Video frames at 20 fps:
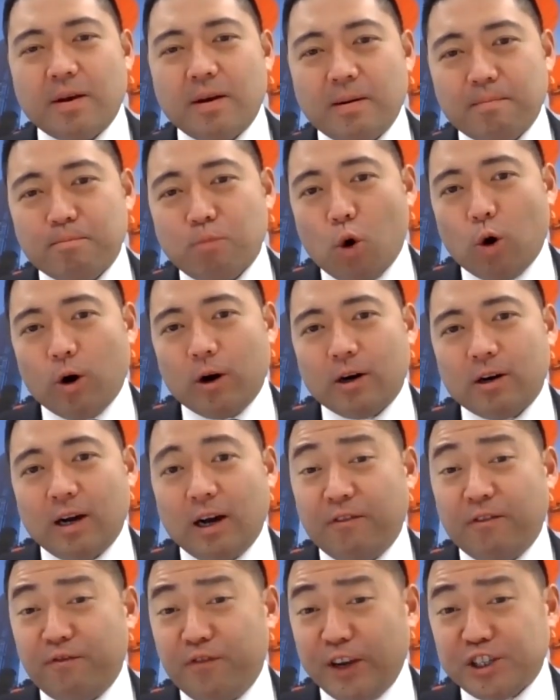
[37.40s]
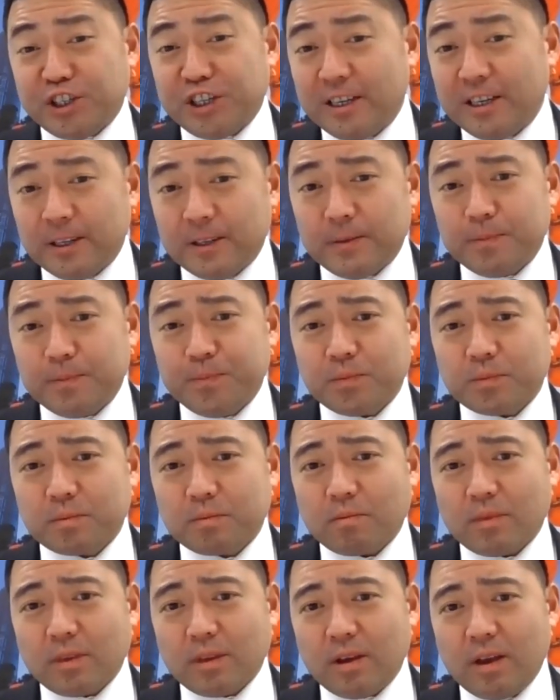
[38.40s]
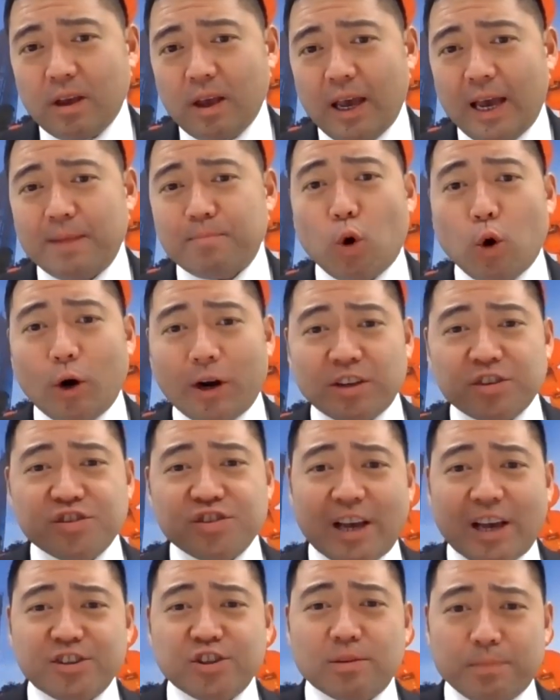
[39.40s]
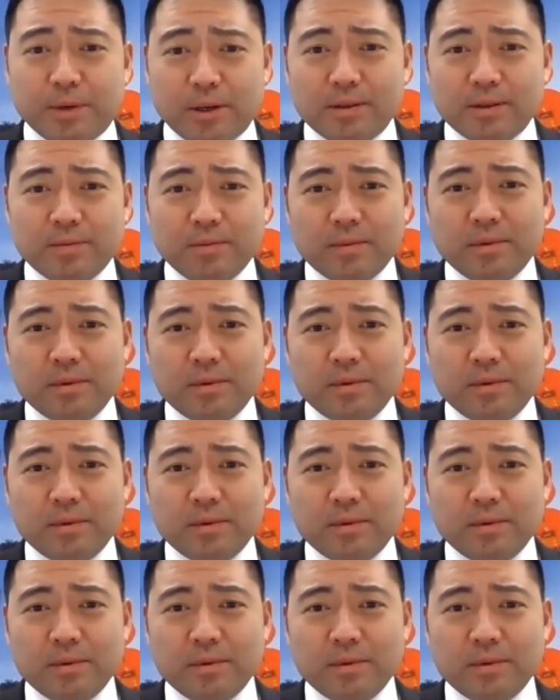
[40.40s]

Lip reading: more efficient and more accessible.